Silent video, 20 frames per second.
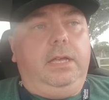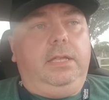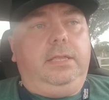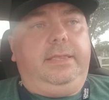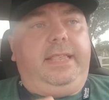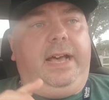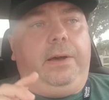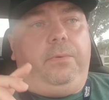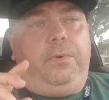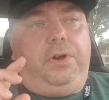
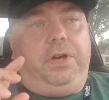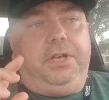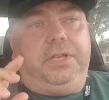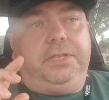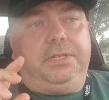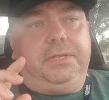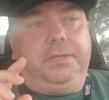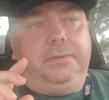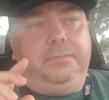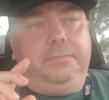that
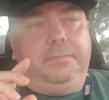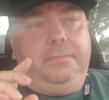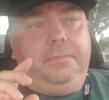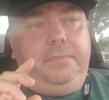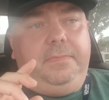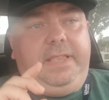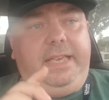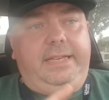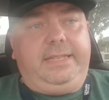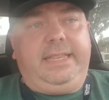was
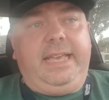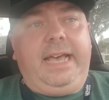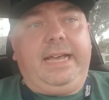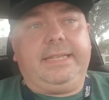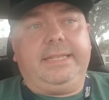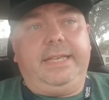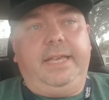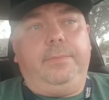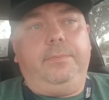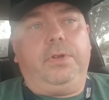the exact
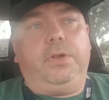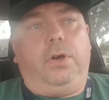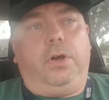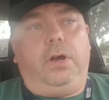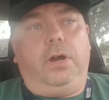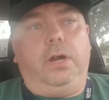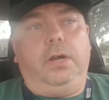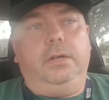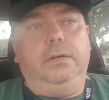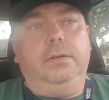same
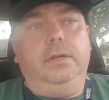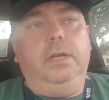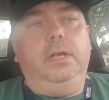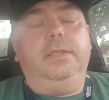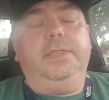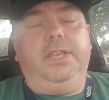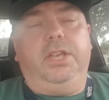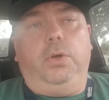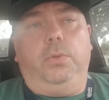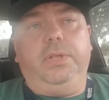card.
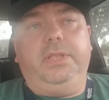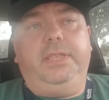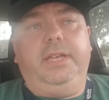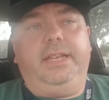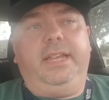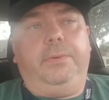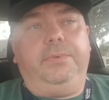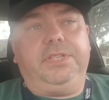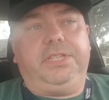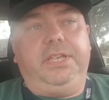The only thing
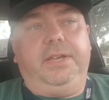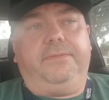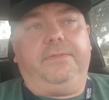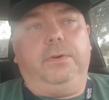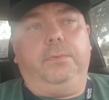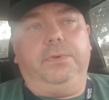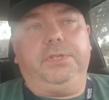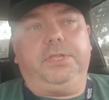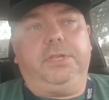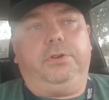that was
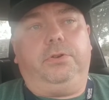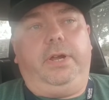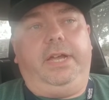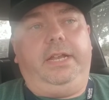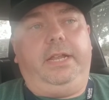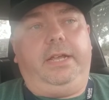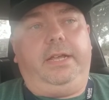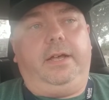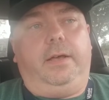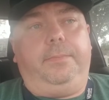different was the
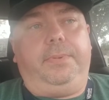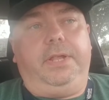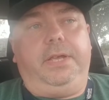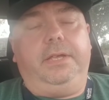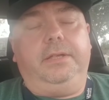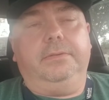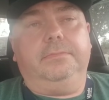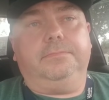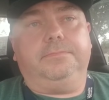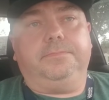grading
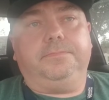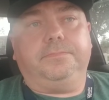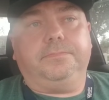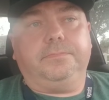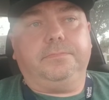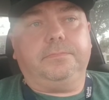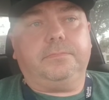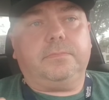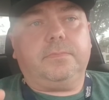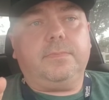company.
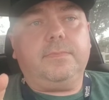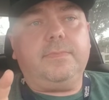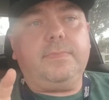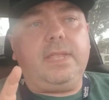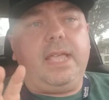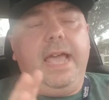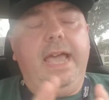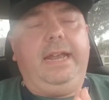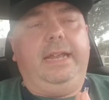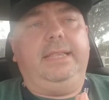
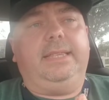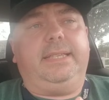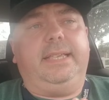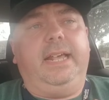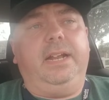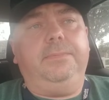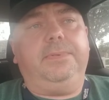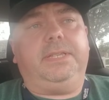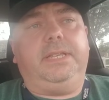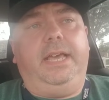And
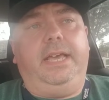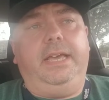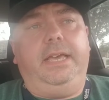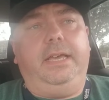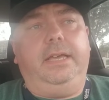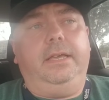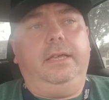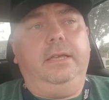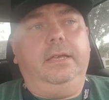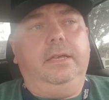instead of
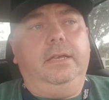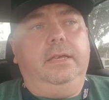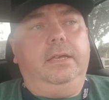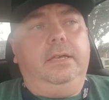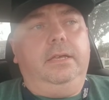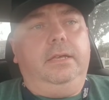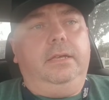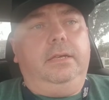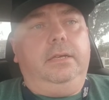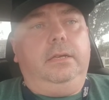saying,
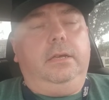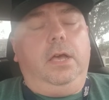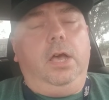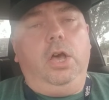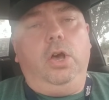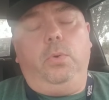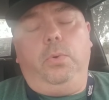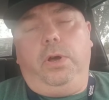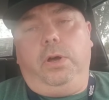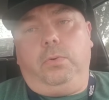
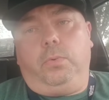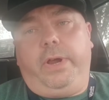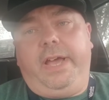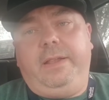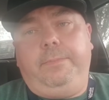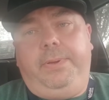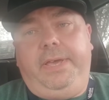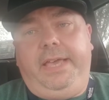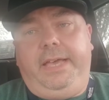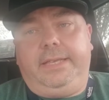oh, well,
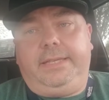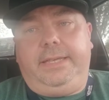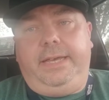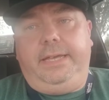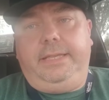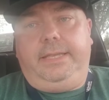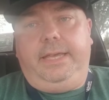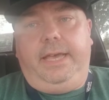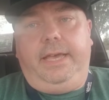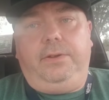red
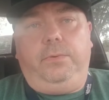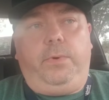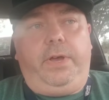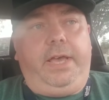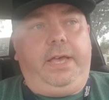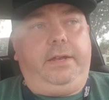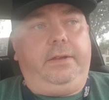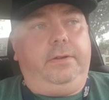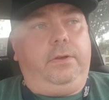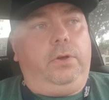PSA 10
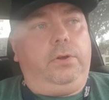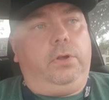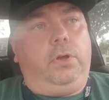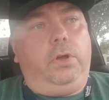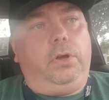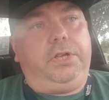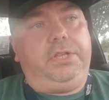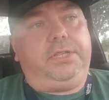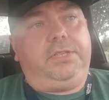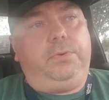went on
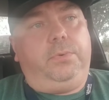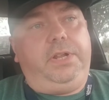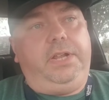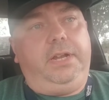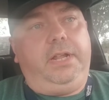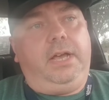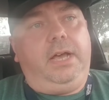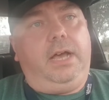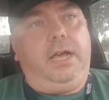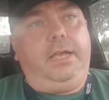August
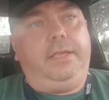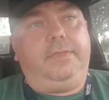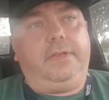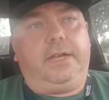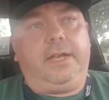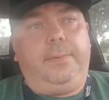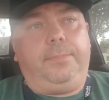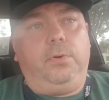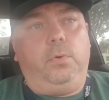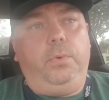29th, a
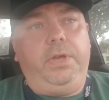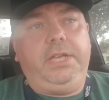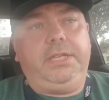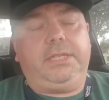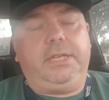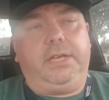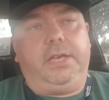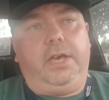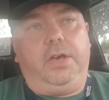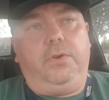couple weeks
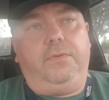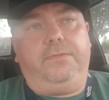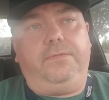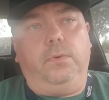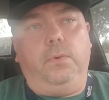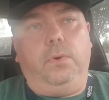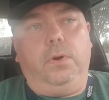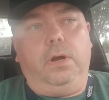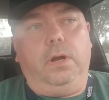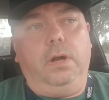ago,
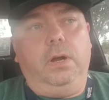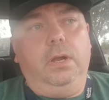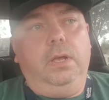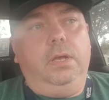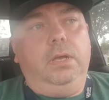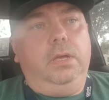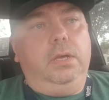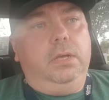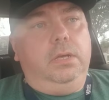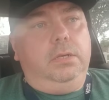for
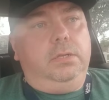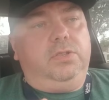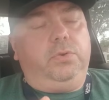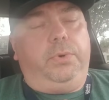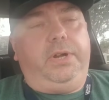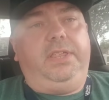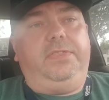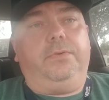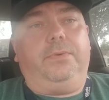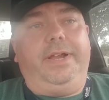
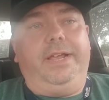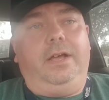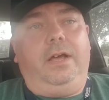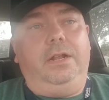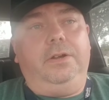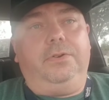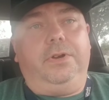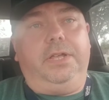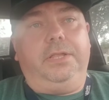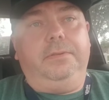
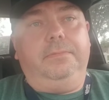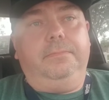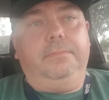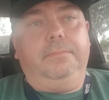2300,